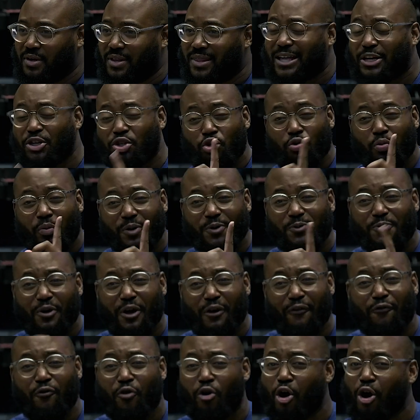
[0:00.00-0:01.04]
that you must be
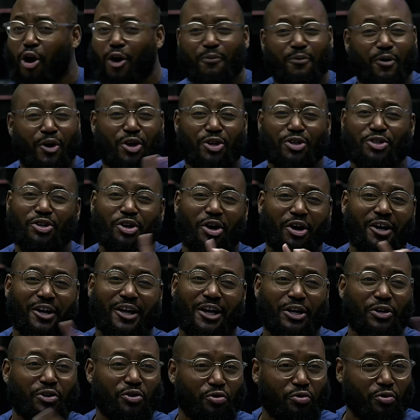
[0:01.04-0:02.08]
of God because none
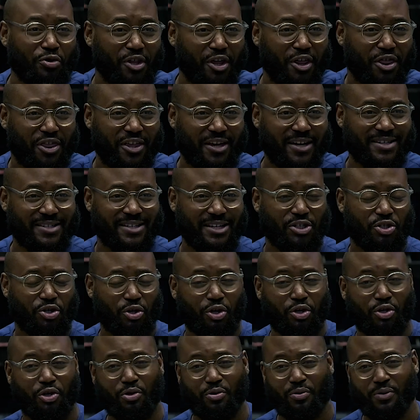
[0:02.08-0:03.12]
can do the things that
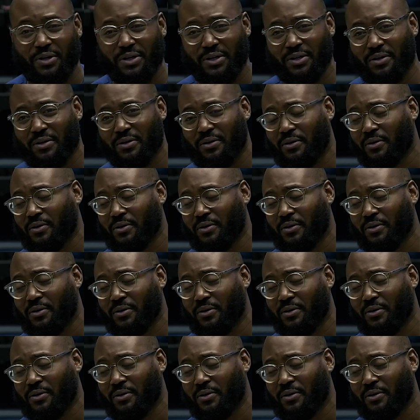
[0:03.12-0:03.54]
you're doing.